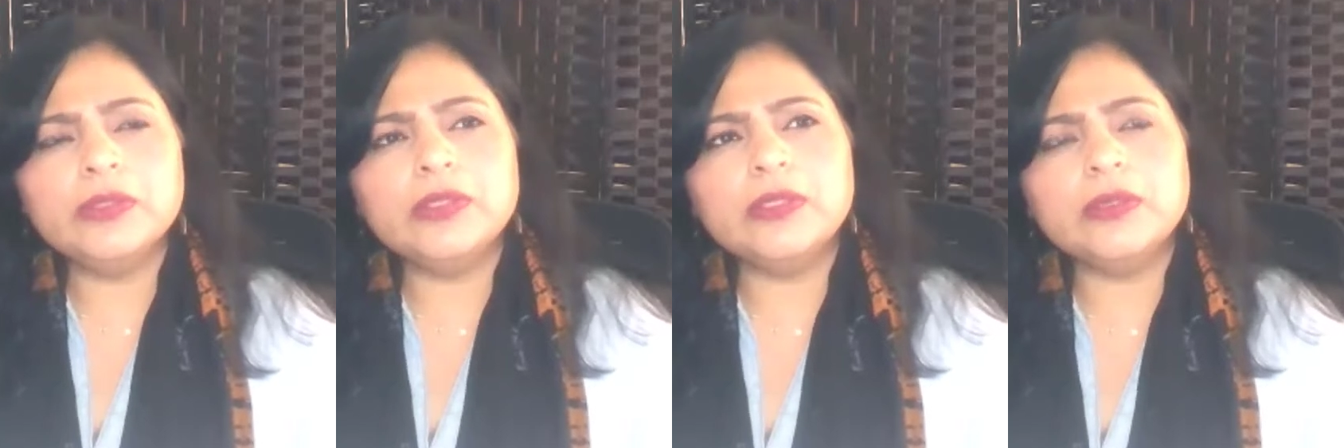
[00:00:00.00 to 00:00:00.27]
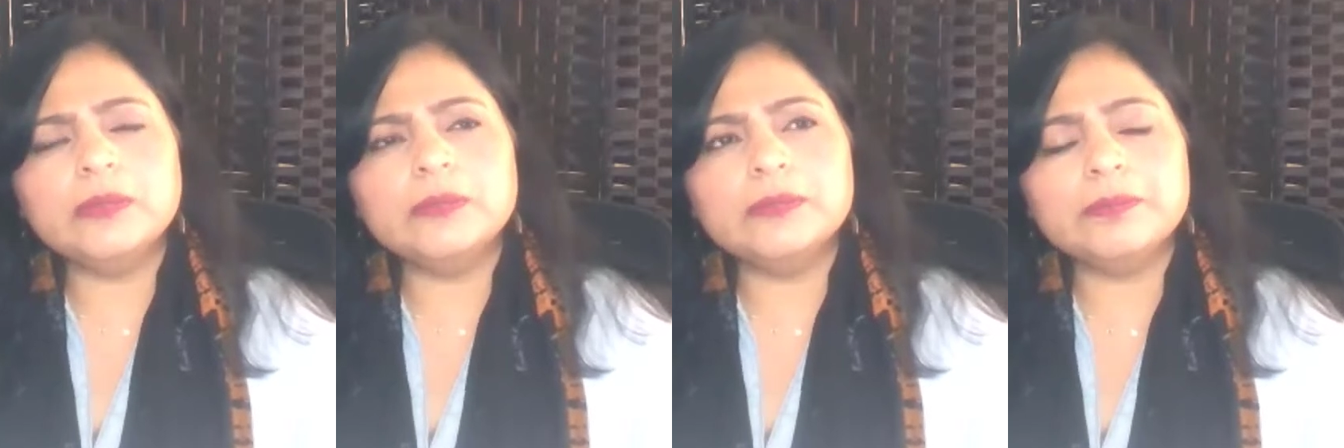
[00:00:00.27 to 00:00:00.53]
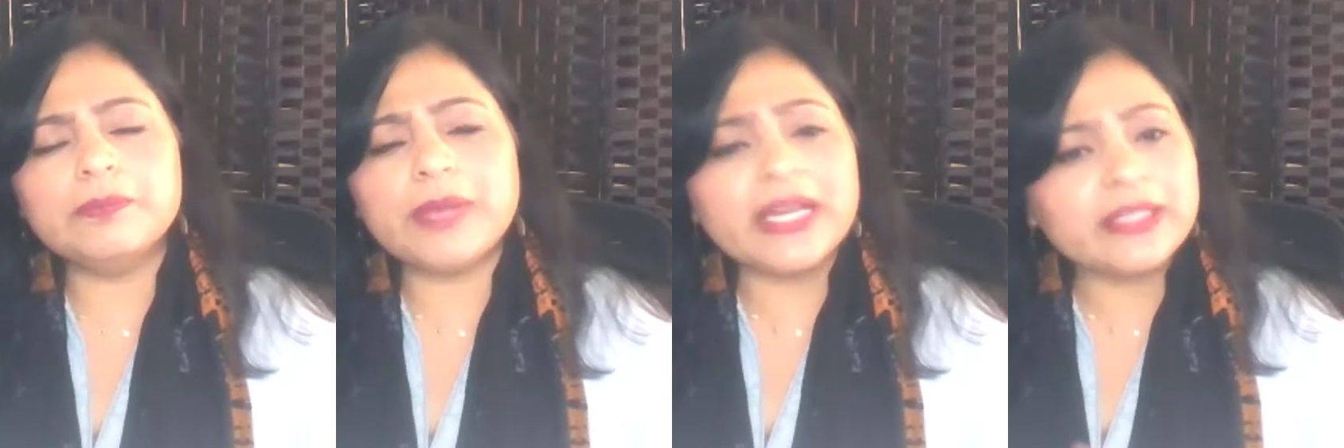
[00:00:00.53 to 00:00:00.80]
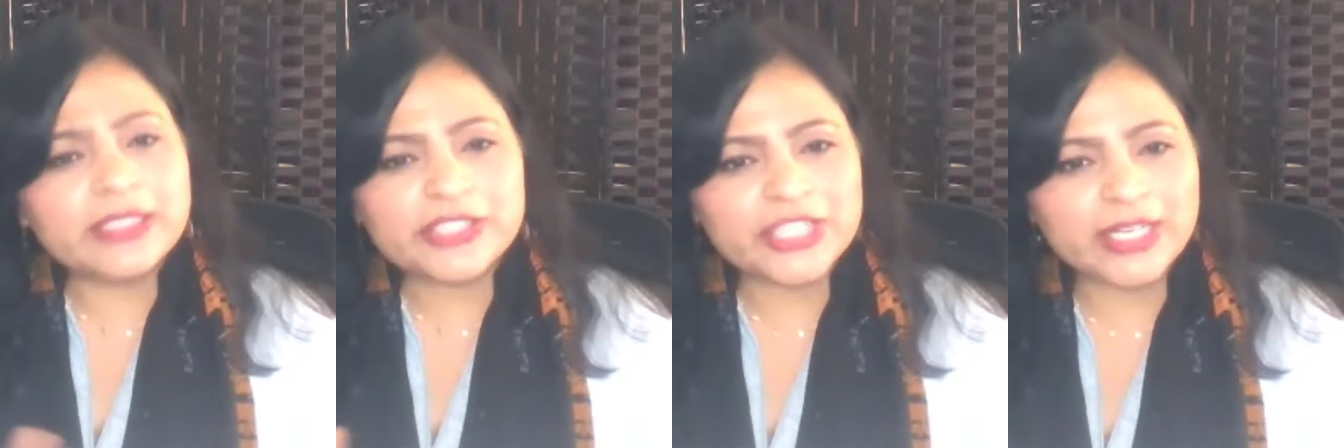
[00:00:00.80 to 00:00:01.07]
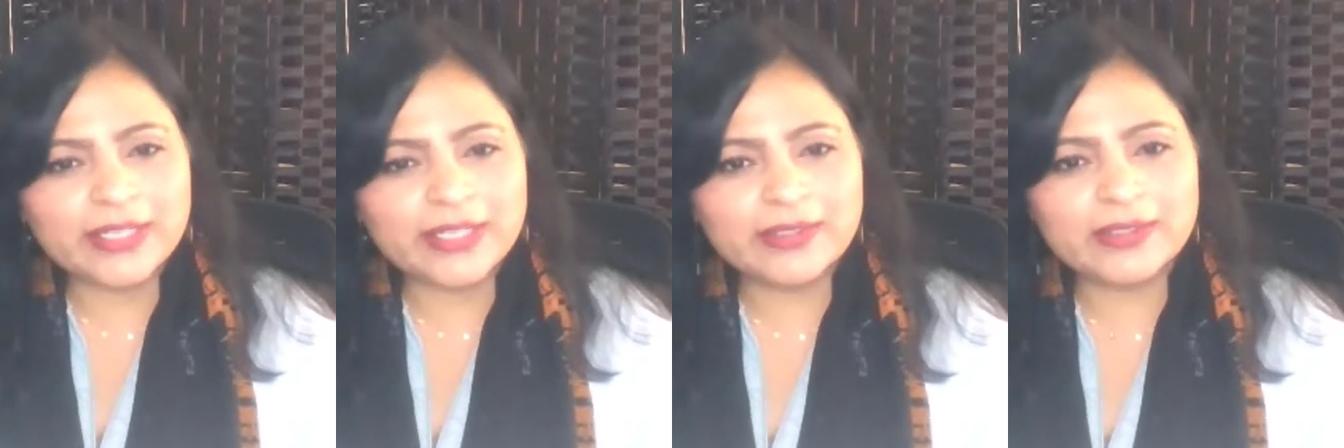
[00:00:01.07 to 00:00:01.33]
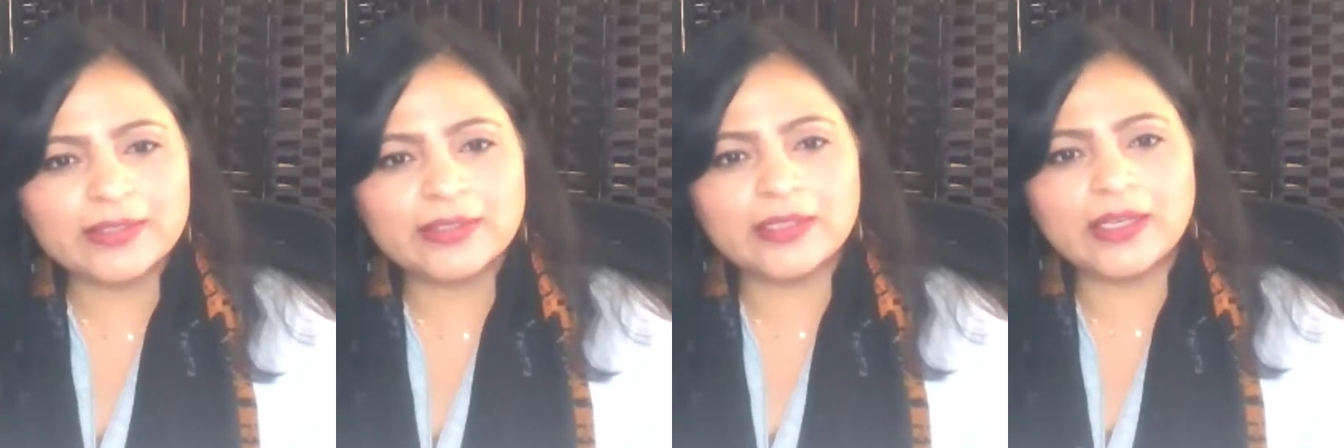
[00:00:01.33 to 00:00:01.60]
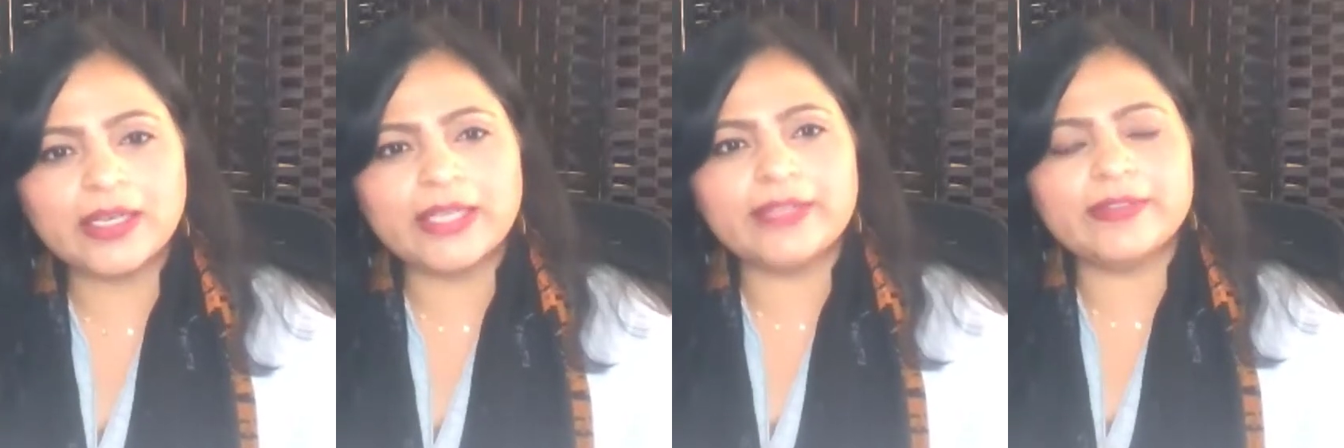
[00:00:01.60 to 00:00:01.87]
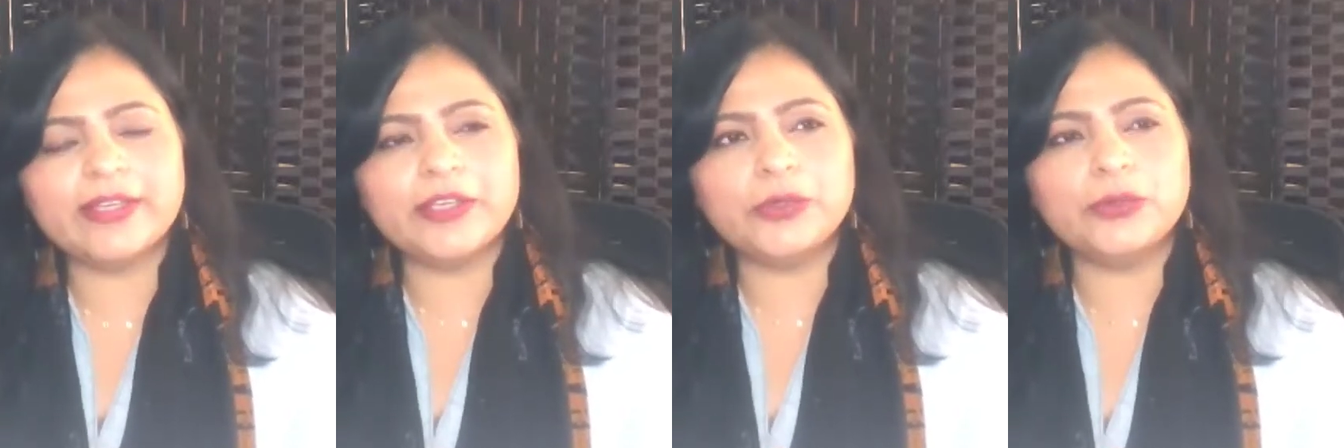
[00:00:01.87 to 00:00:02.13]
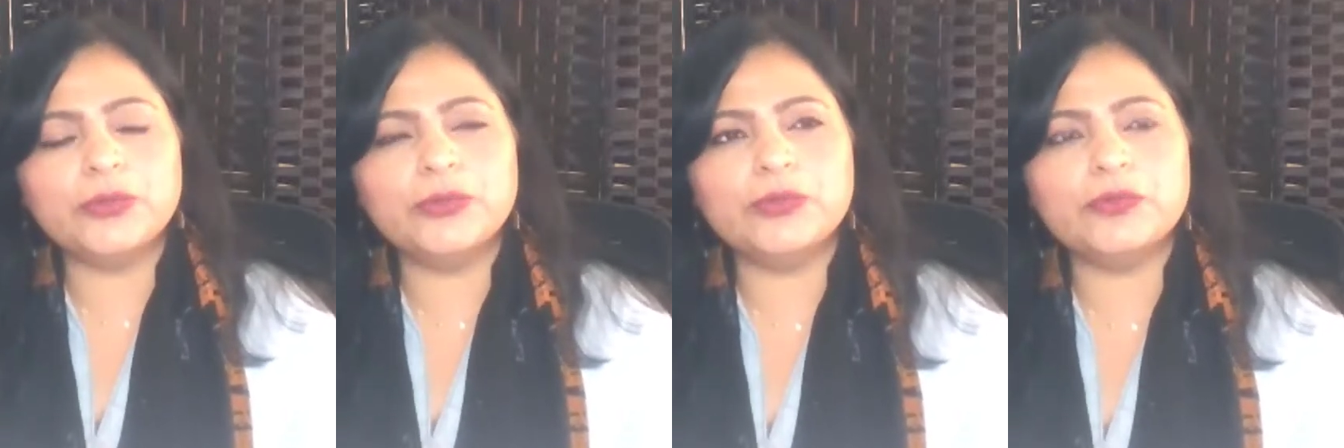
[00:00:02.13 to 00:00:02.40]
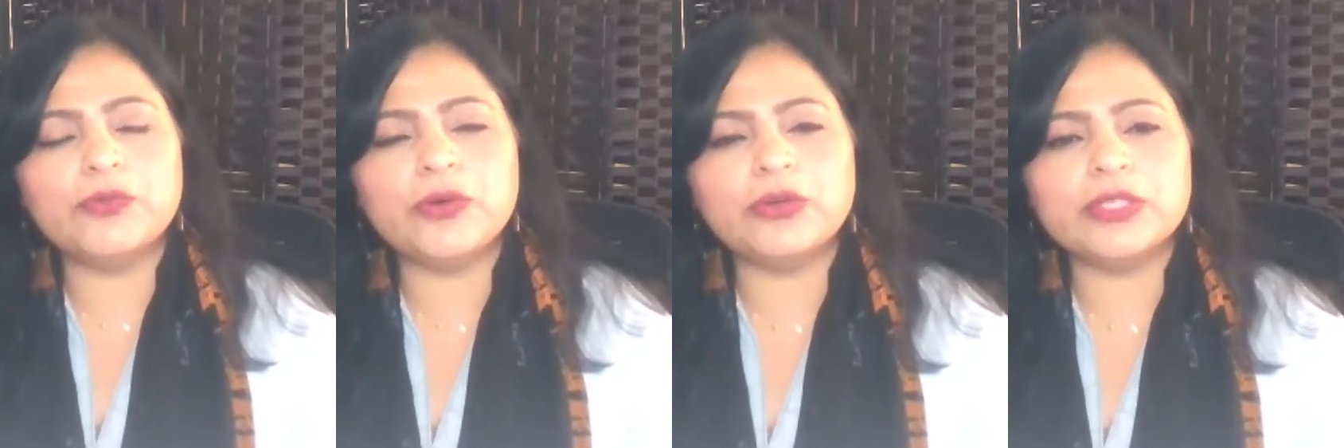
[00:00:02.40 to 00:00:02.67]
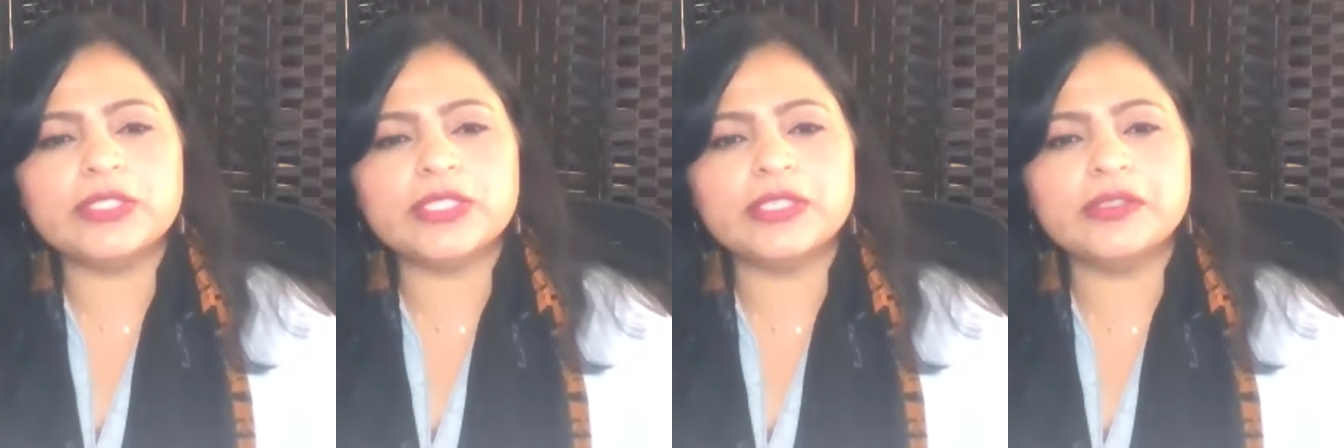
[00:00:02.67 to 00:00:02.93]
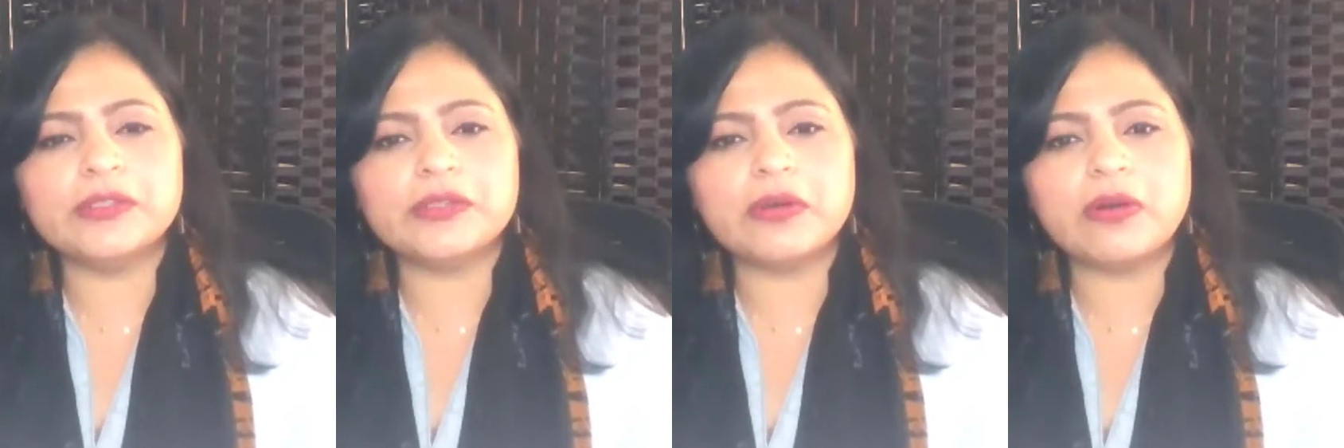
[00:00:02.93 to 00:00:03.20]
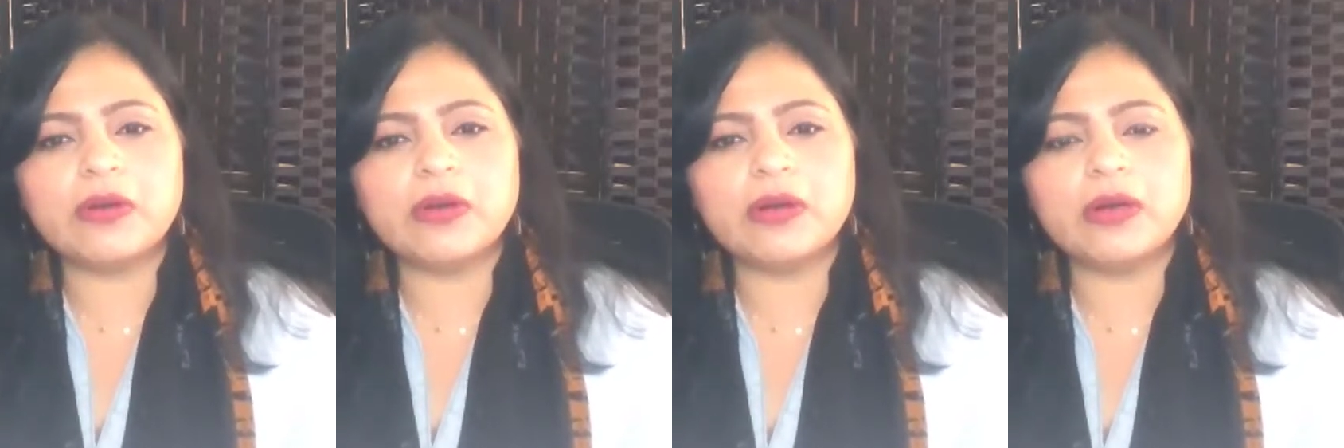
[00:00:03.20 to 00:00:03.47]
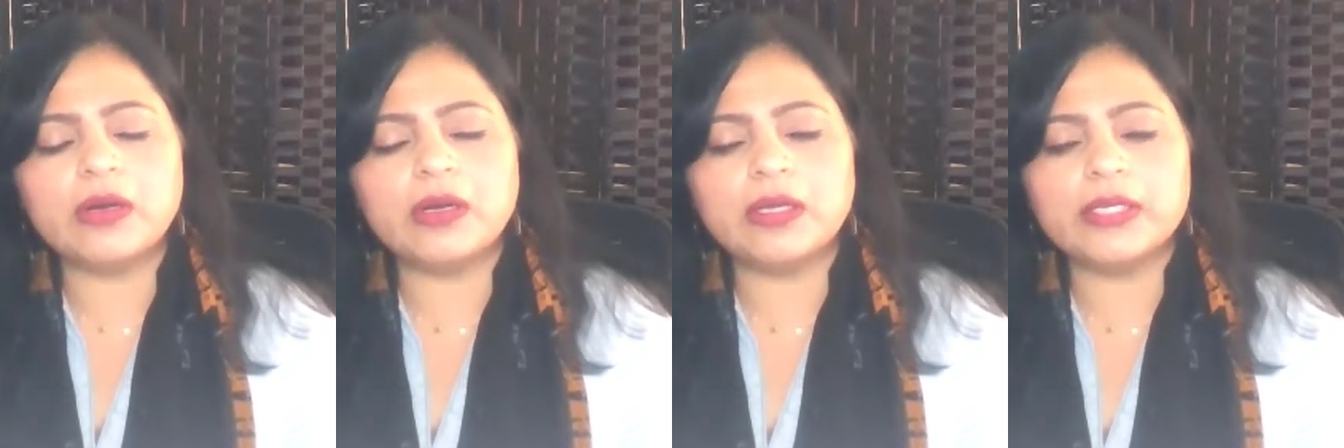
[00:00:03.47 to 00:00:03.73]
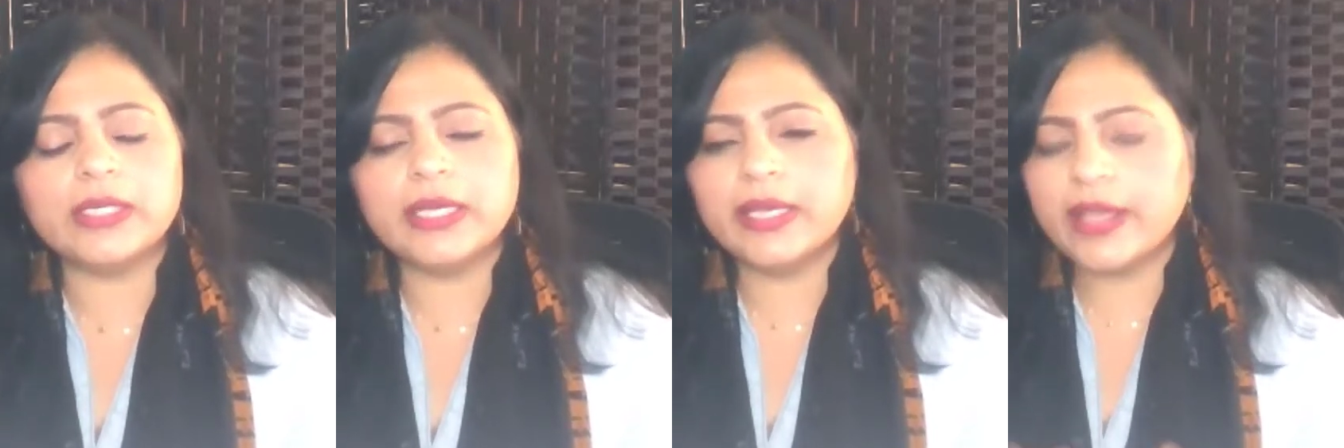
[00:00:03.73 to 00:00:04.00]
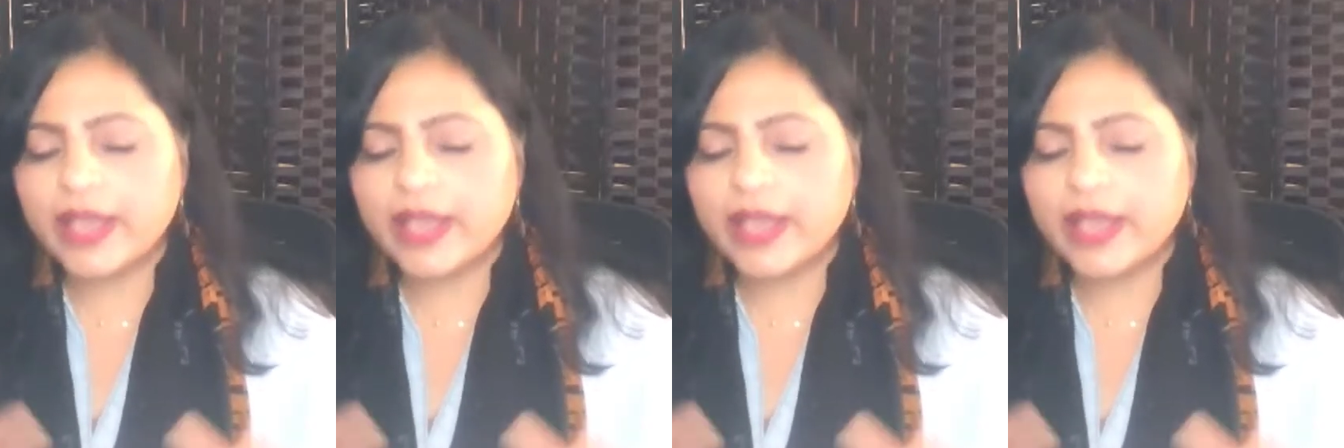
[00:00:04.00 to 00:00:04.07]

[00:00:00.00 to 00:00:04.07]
Um, Patty Shank, I think, who focuses on